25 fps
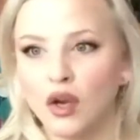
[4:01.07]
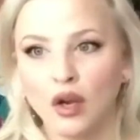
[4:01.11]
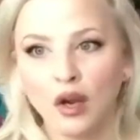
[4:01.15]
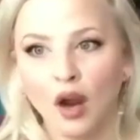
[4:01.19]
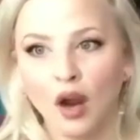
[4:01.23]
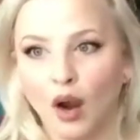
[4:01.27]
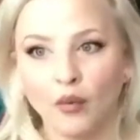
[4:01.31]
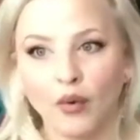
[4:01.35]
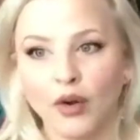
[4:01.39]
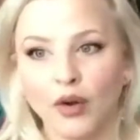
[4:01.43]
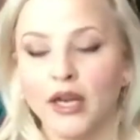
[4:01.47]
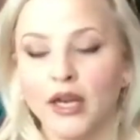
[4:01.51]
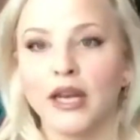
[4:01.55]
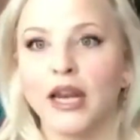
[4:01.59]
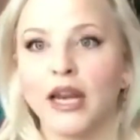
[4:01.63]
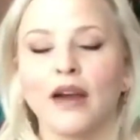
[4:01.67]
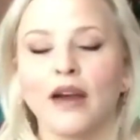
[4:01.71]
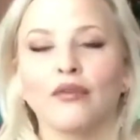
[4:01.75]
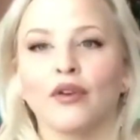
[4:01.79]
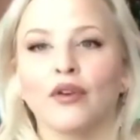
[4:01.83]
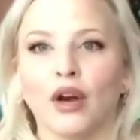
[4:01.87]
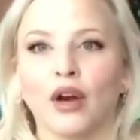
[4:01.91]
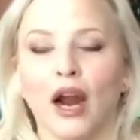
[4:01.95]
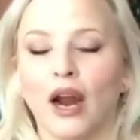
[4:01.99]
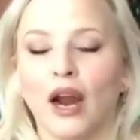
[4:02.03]
I would
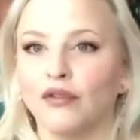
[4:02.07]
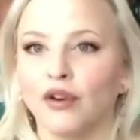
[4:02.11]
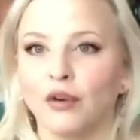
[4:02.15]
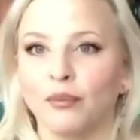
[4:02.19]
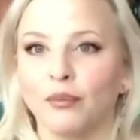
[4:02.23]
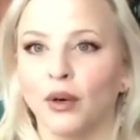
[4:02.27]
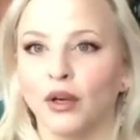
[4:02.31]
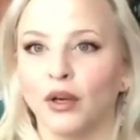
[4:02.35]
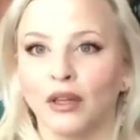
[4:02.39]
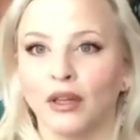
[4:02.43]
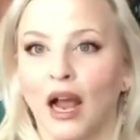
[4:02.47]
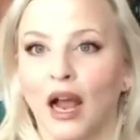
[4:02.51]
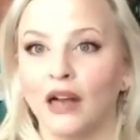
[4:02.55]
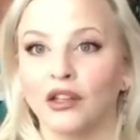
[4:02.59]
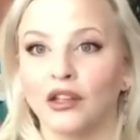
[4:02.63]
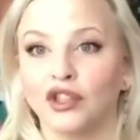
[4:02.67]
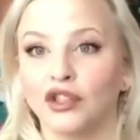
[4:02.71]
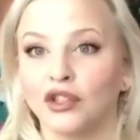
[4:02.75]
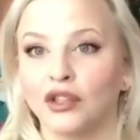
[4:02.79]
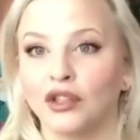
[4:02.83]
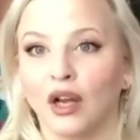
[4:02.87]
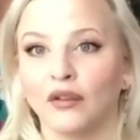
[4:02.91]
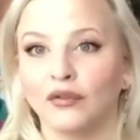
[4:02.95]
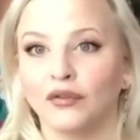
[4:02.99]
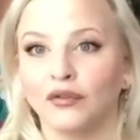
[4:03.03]
never ever put
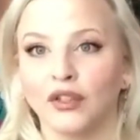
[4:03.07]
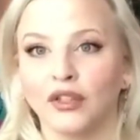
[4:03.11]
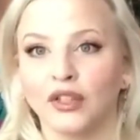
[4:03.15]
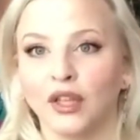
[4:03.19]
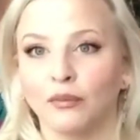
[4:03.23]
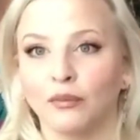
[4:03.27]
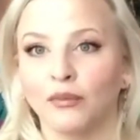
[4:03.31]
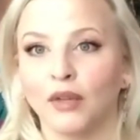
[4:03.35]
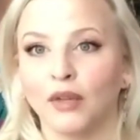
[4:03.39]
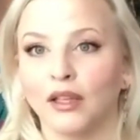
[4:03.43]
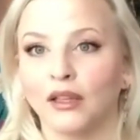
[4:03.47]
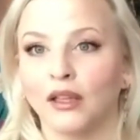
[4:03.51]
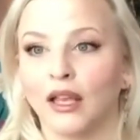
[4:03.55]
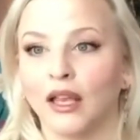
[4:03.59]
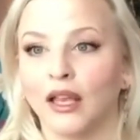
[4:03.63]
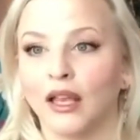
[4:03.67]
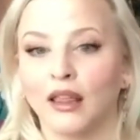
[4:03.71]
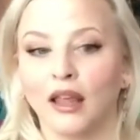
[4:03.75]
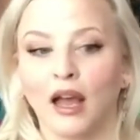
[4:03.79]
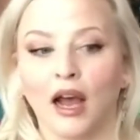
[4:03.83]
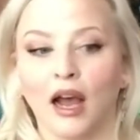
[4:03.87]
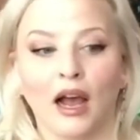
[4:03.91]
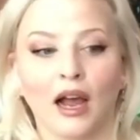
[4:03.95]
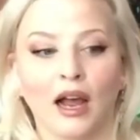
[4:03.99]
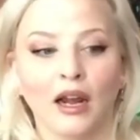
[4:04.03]
lashes on for something like
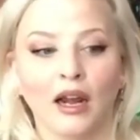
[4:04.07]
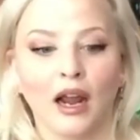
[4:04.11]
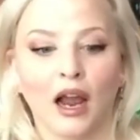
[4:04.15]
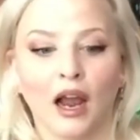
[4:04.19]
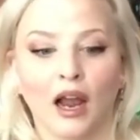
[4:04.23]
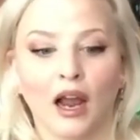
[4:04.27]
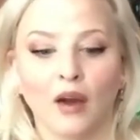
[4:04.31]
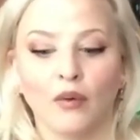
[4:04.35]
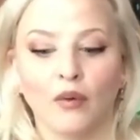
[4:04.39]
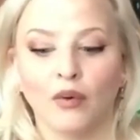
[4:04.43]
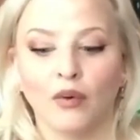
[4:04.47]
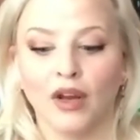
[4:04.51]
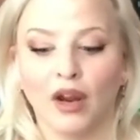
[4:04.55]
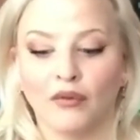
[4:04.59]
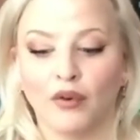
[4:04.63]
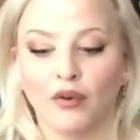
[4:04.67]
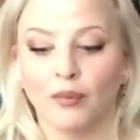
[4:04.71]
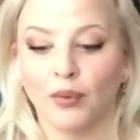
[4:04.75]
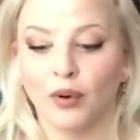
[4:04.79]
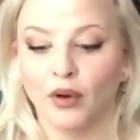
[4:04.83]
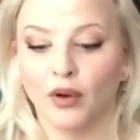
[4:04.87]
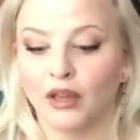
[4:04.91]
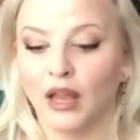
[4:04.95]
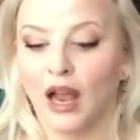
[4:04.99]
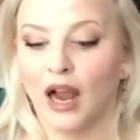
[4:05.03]
that. I would never
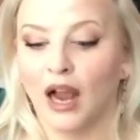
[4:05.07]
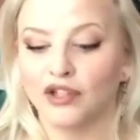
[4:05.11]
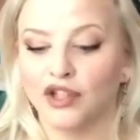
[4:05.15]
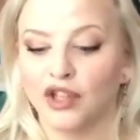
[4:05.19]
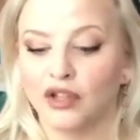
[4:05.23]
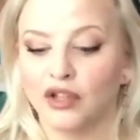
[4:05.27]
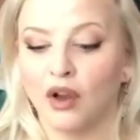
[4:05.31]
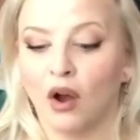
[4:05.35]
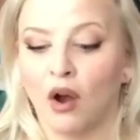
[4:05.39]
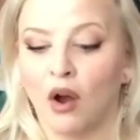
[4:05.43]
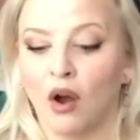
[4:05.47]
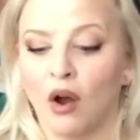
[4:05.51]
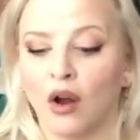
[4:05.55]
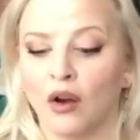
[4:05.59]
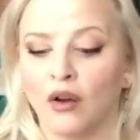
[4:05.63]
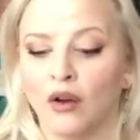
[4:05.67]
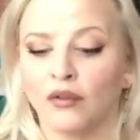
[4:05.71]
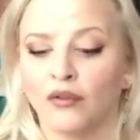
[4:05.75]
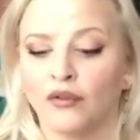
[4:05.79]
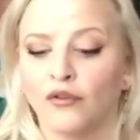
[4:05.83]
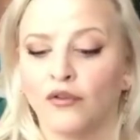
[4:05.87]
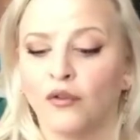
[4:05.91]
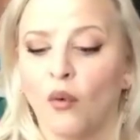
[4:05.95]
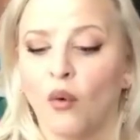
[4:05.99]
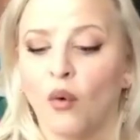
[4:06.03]
put lashes on
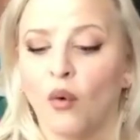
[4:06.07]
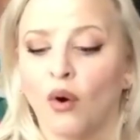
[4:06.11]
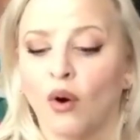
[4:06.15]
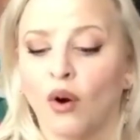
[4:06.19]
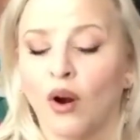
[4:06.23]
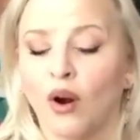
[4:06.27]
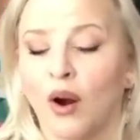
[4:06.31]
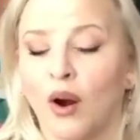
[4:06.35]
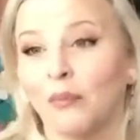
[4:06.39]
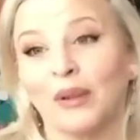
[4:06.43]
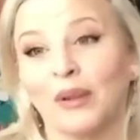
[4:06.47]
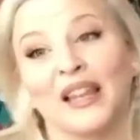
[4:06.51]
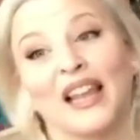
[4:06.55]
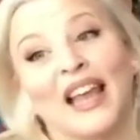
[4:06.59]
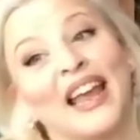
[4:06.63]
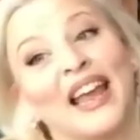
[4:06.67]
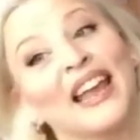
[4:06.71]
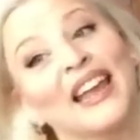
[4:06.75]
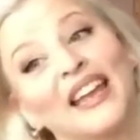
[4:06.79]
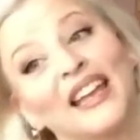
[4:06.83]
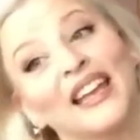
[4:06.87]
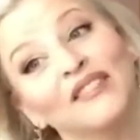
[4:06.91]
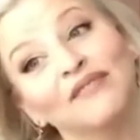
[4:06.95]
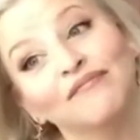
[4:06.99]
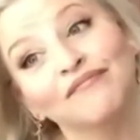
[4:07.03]
for a play.